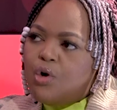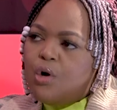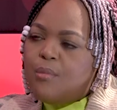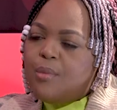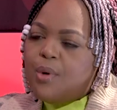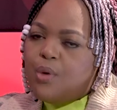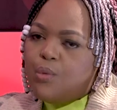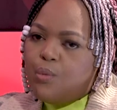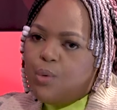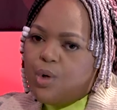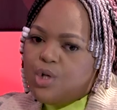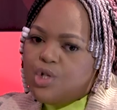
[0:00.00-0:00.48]

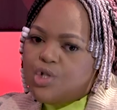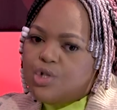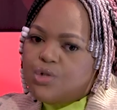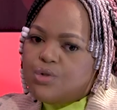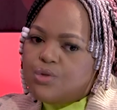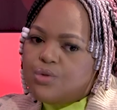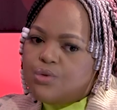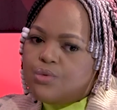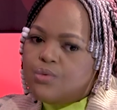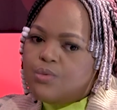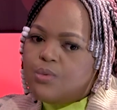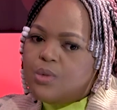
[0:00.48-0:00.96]
about what
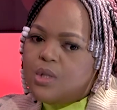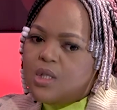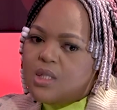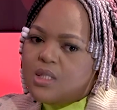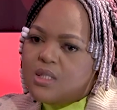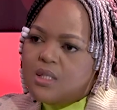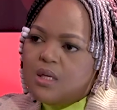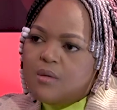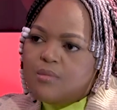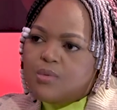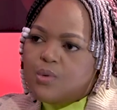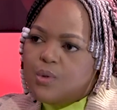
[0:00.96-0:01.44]
you will
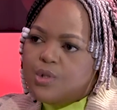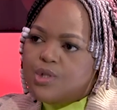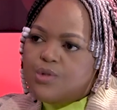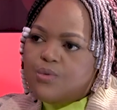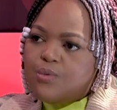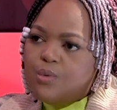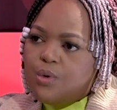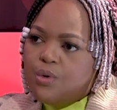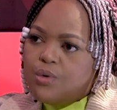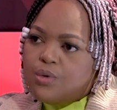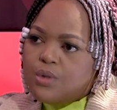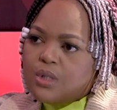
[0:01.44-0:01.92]
accept, what you
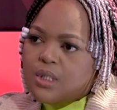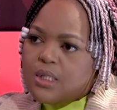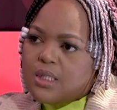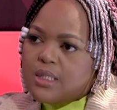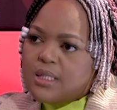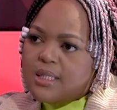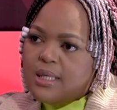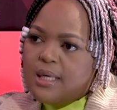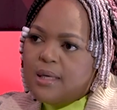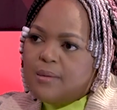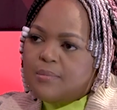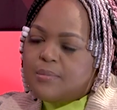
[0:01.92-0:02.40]
won't
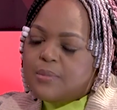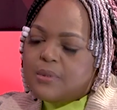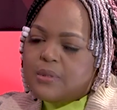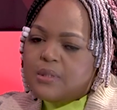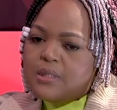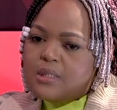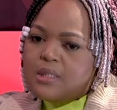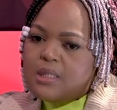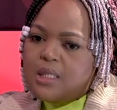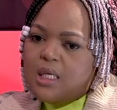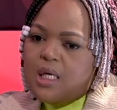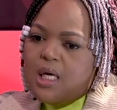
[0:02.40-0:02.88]

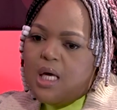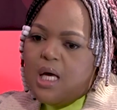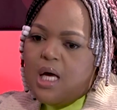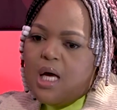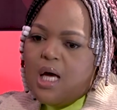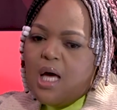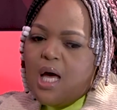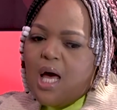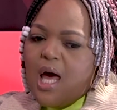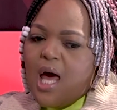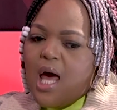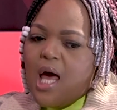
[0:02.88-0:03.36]
accept,
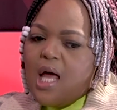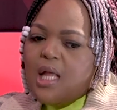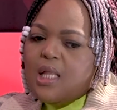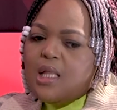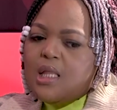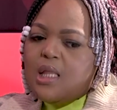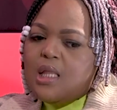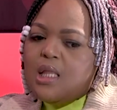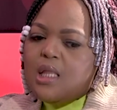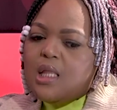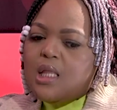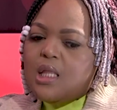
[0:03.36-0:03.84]

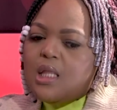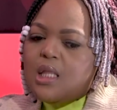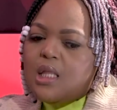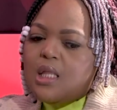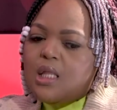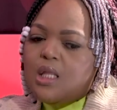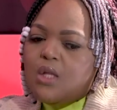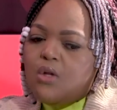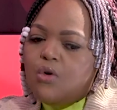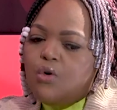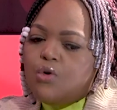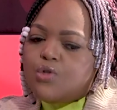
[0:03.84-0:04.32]
and
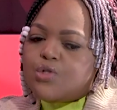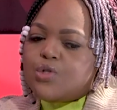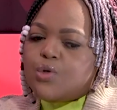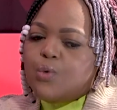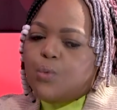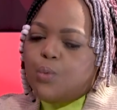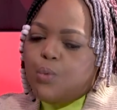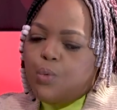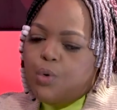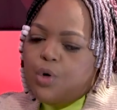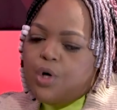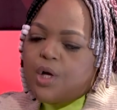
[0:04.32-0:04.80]
also
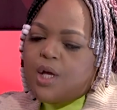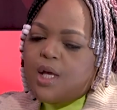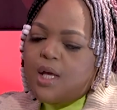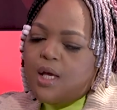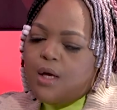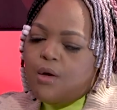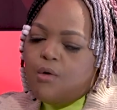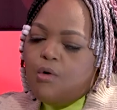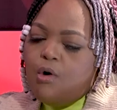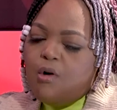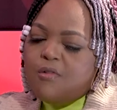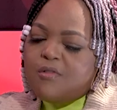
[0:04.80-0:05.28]
working
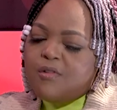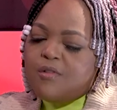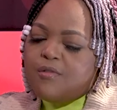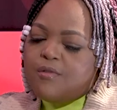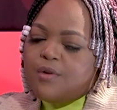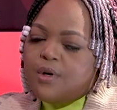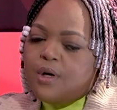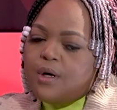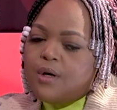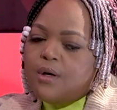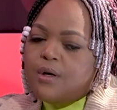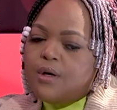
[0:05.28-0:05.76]
off of
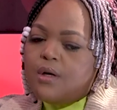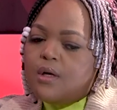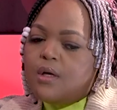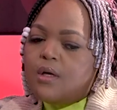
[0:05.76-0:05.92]
a,